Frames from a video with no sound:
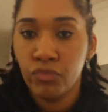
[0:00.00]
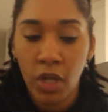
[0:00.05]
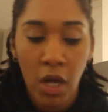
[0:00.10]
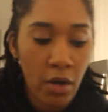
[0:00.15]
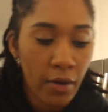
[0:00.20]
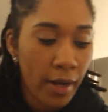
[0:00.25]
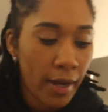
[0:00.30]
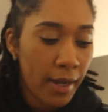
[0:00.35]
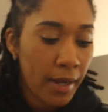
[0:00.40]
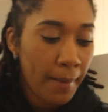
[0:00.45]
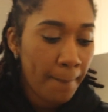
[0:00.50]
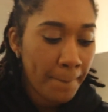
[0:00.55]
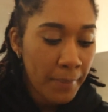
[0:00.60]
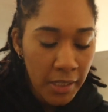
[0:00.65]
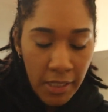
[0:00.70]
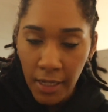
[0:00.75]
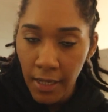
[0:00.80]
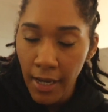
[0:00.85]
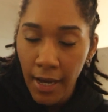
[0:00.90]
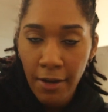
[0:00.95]
Okay,
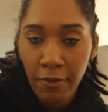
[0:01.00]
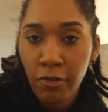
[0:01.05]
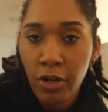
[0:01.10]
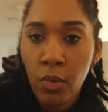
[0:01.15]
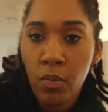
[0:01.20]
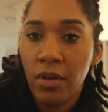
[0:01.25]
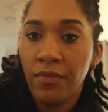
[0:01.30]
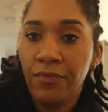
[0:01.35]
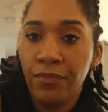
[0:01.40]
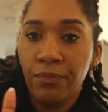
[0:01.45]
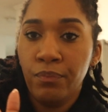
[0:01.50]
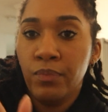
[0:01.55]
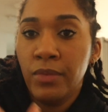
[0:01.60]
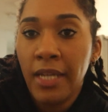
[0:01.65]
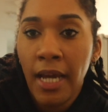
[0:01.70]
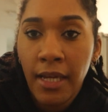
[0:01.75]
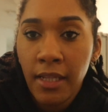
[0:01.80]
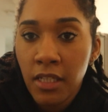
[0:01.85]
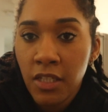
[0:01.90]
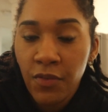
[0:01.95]
but yeah, I don't know what
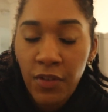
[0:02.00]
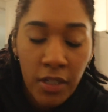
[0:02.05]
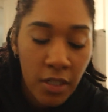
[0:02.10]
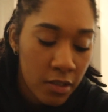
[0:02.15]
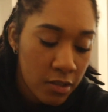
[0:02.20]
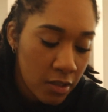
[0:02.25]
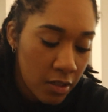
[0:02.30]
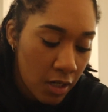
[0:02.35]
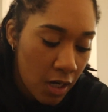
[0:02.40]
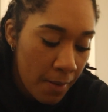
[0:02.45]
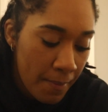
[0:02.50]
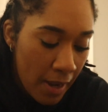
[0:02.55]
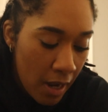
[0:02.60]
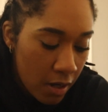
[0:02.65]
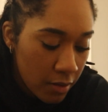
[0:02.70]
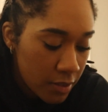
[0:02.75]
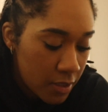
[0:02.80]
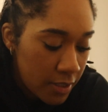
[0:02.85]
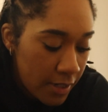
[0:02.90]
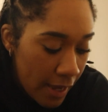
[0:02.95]
day this video is going to come
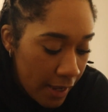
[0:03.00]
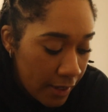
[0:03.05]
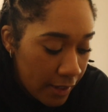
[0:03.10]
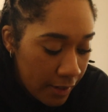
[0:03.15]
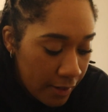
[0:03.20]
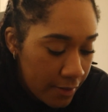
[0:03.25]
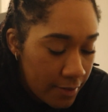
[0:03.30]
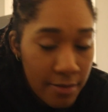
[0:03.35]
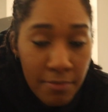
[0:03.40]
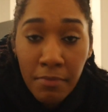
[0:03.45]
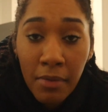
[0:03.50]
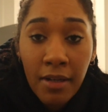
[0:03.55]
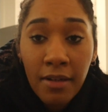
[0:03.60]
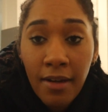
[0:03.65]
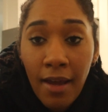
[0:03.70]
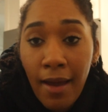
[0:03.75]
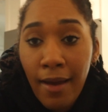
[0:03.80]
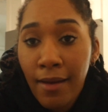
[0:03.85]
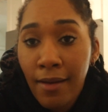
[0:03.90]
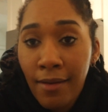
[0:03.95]
out. Today is
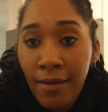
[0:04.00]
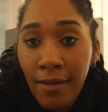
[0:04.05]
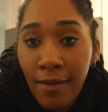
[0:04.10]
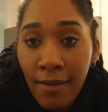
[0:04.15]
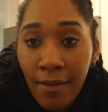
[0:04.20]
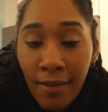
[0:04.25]
Monday.